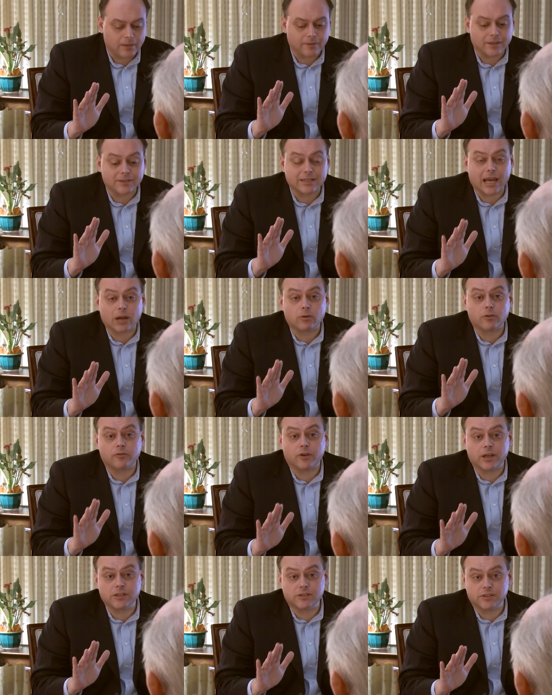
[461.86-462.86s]
the
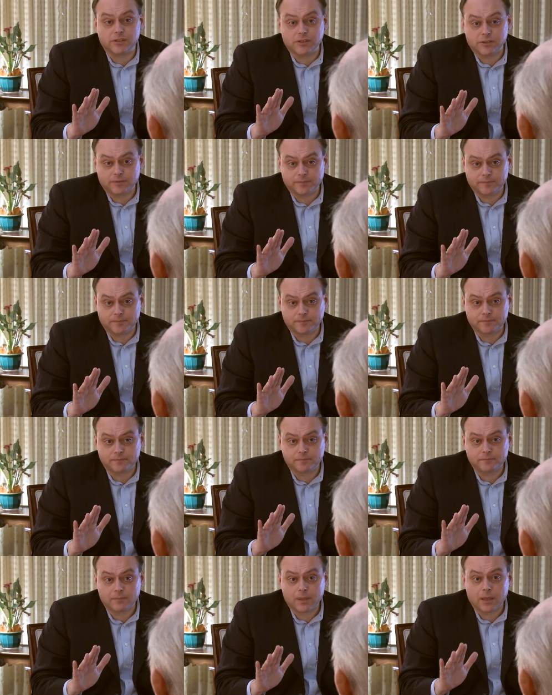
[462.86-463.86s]
sacrifices
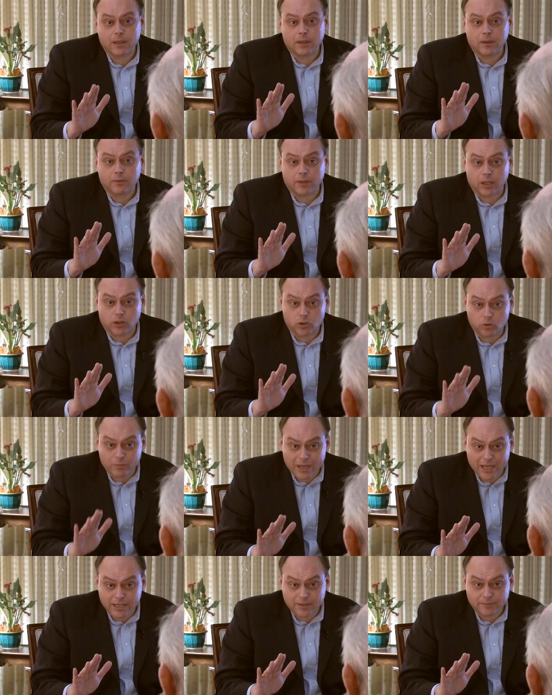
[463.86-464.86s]
that you
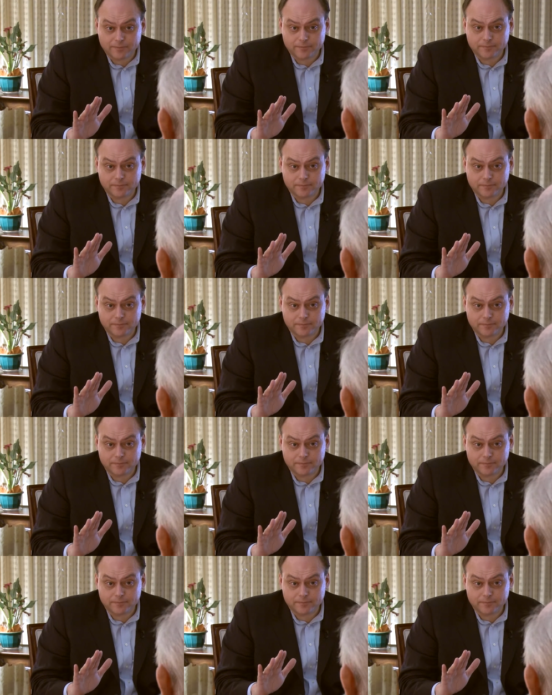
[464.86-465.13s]
made,